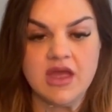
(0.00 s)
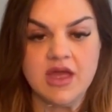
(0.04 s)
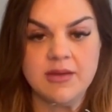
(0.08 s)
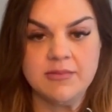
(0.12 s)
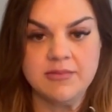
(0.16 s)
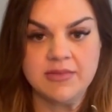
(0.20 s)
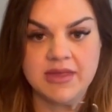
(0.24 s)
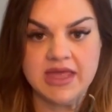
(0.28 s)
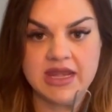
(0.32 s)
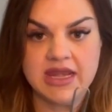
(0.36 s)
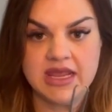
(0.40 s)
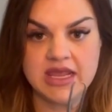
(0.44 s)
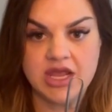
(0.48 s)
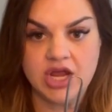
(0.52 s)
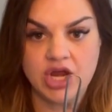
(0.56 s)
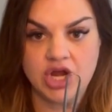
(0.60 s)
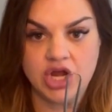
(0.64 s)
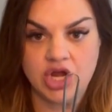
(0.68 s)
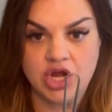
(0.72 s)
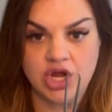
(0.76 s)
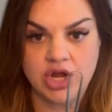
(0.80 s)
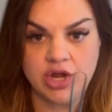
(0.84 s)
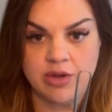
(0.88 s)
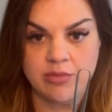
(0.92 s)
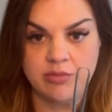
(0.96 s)
getting
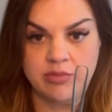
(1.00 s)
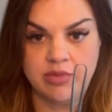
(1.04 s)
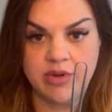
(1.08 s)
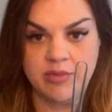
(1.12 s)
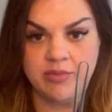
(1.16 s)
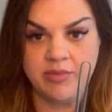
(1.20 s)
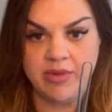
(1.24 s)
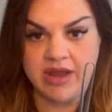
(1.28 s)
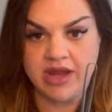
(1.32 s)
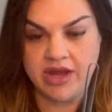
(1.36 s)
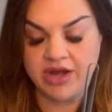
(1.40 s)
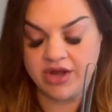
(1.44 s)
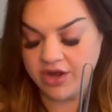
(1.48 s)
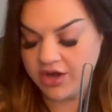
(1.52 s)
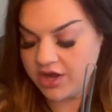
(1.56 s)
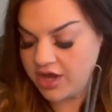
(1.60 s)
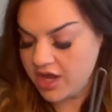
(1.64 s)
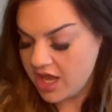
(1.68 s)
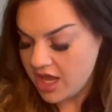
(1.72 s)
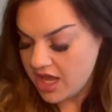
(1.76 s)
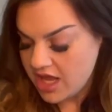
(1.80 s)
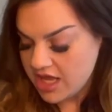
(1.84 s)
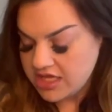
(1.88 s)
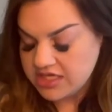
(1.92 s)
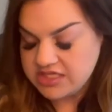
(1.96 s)
her prepared
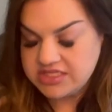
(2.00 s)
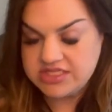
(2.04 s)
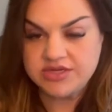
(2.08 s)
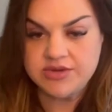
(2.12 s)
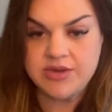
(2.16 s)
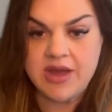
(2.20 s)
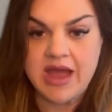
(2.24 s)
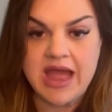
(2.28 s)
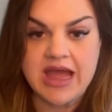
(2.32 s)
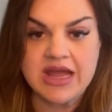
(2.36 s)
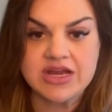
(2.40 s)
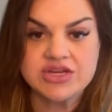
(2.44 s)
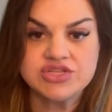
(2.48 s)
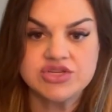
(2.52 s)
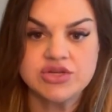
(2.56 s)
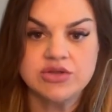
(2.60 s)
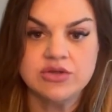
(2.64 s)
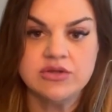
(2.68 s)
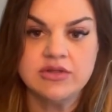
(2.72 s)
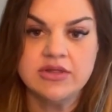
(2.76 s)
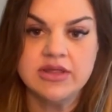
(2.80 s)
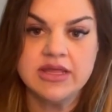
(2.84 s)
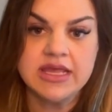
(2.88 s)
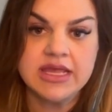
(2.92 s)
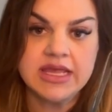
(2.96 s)
to
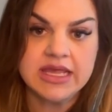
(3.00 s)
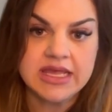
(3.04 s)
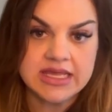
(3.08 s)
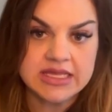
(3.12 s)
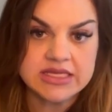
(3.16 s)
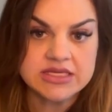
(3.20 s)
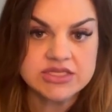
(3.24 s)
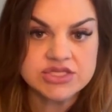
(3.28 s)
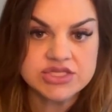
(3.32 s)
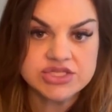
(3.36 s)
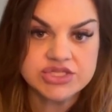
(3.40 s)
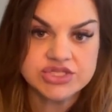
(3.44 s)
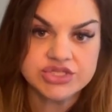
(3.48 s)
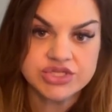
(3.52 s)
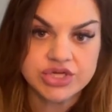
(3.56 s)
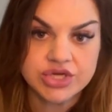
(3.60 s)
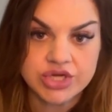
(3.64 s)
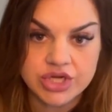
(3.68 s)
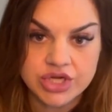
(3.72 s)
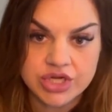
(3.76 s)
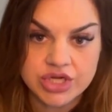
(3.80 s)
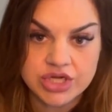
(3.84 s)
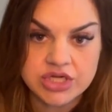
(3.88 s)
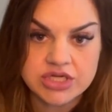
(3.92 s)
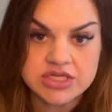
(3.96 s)
actually
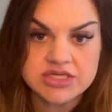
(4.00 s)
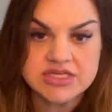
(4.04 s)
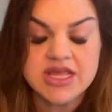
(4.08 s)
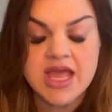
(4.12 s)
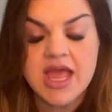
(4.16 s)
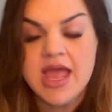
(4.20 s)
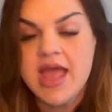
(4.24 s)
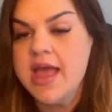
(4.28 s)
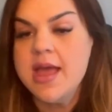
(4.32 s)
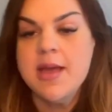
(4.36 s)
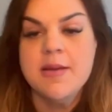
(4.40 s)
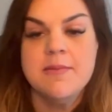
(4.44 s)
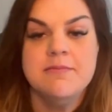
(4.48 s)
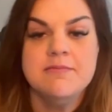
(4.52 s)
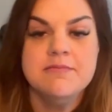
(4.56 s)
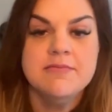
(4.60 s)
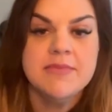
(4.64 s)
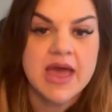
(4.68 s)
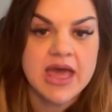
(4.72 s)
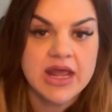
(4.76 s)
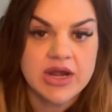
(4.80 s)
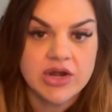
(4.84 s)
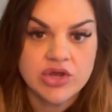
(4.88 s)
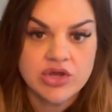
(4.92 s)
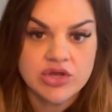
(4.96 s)
insert
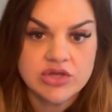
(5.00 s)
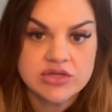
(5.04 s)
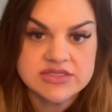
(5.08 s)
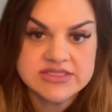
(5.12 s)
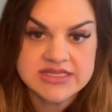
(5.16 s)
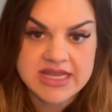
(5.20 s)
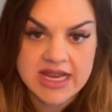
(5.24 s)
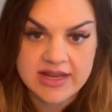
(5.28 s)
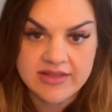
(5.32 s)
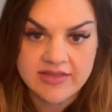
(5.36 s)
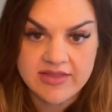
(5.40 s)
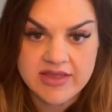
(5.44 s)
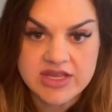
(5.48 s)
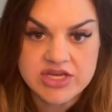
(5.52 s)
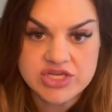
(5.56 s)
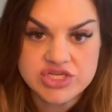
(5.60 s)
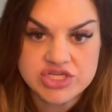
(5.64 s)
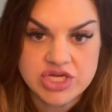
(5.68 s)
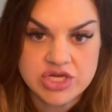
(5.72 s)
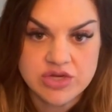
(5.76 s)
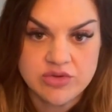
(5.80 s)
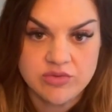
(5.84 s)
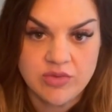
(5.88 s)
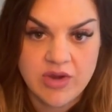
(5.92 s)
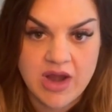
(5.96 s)
metal
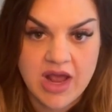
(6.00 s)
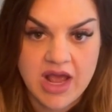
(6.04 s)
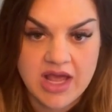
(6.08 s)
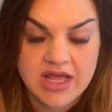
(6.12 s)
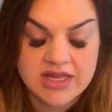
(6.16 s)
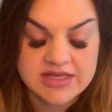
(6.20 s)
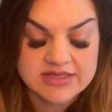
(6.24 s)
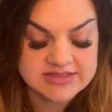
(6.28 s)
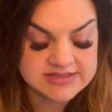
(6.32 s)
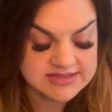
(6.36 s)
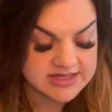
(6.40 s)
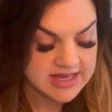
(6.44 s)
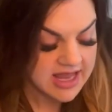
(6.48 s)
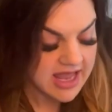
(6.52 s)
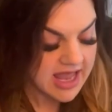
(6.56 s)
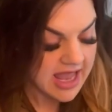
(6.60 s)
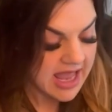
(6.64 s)
dilation rods.